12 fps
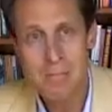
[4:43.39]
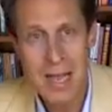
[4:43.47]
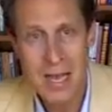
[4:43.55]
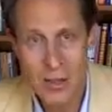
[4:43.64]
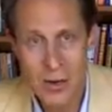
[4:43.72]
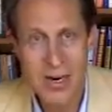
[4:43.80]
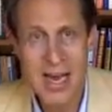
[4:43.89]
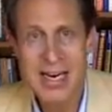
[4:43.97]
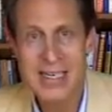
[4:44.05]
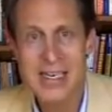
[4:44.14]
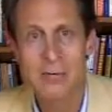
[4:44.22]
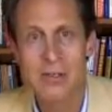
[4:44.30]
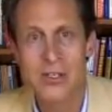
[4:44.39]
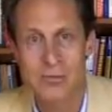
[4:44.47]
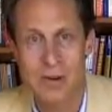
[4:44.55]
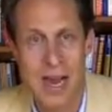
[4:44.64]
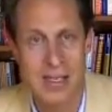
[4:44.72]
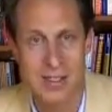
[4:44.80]
And learn how to deal with
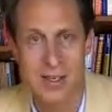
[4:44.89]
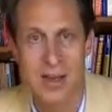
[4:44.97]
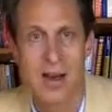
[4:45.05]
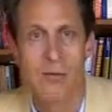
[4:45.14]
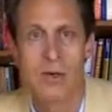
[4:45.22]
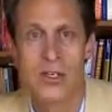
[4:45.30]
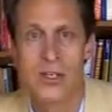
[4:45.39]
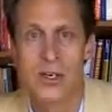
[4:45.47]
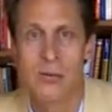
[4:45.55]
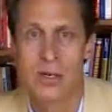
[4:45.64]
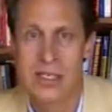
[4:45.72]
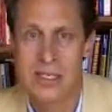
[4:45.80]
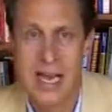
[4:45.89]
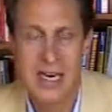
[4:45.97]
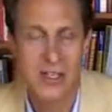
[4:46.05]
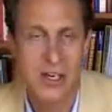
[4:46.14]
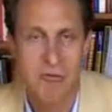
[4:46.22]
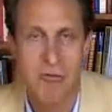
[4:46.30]
stress, which is
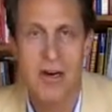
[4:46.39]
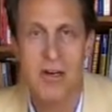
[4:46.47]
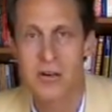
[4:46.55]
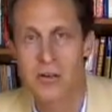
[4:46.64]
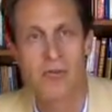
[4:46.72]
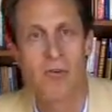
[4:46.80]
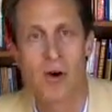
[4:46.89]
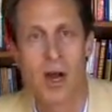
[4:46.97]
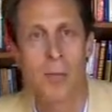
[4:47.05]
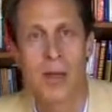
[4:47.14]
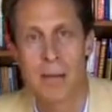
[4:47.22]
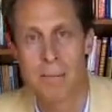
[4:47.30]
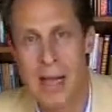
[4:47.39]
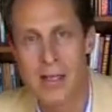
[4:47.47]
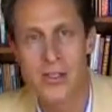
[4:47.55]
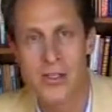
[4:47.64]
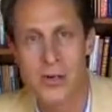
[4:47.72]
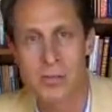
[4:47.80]
actually critical for helping
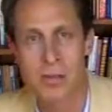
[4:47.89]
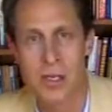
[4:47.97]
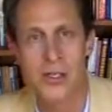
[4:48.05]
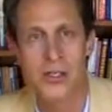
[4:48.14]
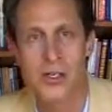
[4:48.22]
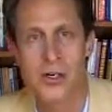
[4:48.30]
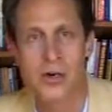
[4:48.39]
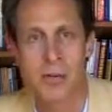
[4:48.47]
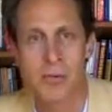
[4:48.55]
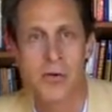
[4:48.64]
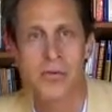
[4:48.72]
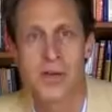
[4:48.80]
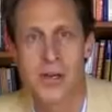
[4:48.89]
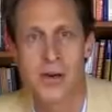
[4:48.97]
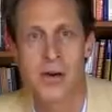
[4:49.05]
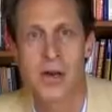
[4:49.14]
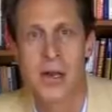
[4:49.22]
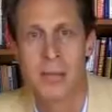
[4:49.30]
balance your blood sugar and improving
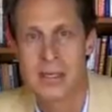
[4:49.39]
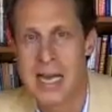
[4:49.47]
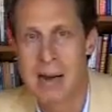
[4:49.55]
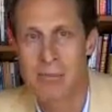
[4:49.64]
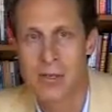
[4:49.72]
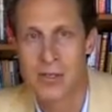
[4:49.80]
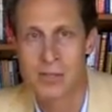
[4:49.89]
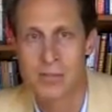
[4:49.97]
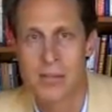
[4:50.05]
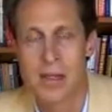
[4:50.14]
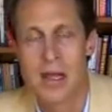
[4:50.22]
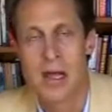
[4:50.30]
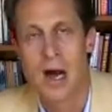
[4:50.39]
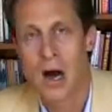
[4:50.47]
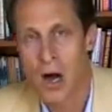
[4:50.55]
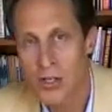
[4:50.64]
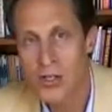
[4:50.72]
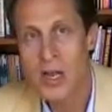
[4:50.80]
your metabolism.
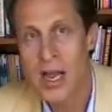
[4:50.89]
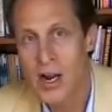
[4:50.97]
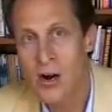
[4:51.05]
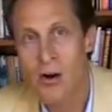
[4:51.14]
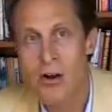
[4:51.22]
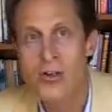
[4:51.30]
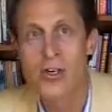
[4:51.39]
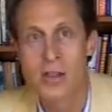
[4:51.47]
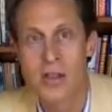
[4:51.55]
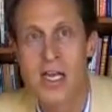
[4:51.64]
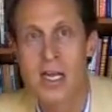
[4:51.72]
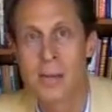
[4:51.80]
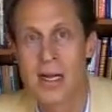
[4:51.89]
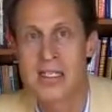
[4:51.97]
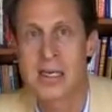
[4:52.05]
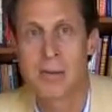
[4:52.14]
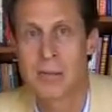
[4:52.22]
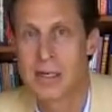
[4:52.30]
Also, I encourage you to think about
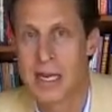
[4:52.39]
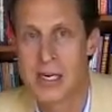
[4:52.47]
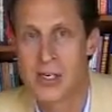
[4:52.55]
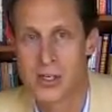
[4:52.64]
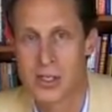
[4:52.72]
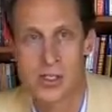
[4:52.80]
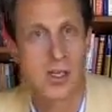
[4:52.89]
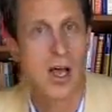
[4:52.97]
supplementations.